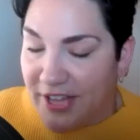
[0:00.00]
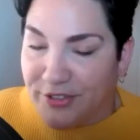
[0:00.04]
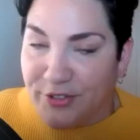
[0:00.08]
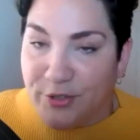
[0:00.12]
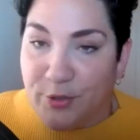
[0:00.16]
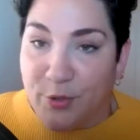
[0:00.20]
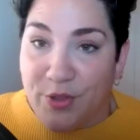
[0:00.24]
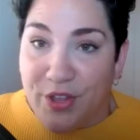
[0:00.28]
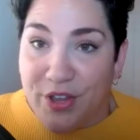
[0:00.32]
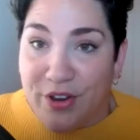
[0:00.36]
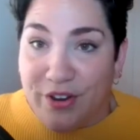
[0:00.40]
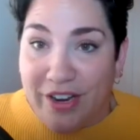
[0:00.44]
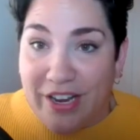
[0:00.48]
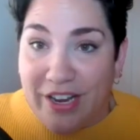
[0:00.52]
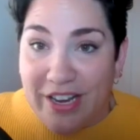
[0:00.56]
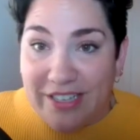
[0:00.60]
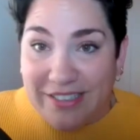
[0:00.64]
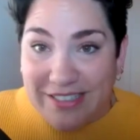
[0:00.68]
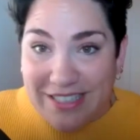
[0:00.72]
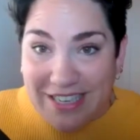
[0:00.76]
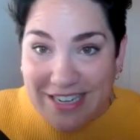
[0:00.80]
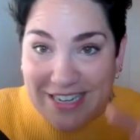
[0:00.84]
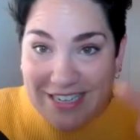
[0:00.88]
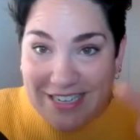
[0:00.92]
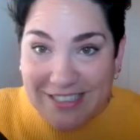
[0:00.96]
So there
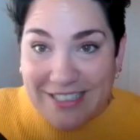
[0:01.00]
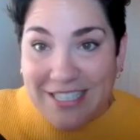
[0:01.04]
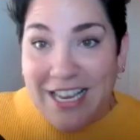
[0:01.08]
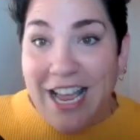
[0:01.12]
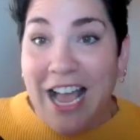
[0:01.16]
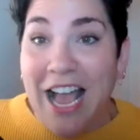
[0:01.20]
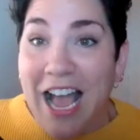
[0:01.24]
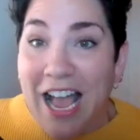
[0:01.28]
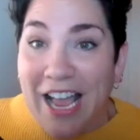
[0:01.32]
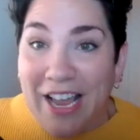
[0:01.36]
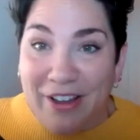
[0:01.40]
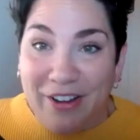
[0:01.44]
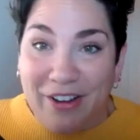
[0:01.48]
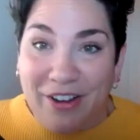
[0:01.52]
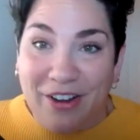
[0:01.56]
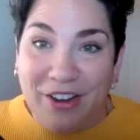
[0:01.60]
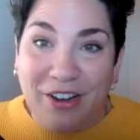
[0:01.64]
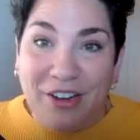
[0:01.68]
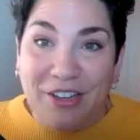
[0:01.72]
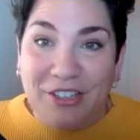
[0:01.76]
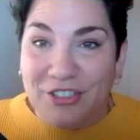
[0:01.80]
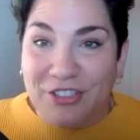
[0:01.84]
is an entire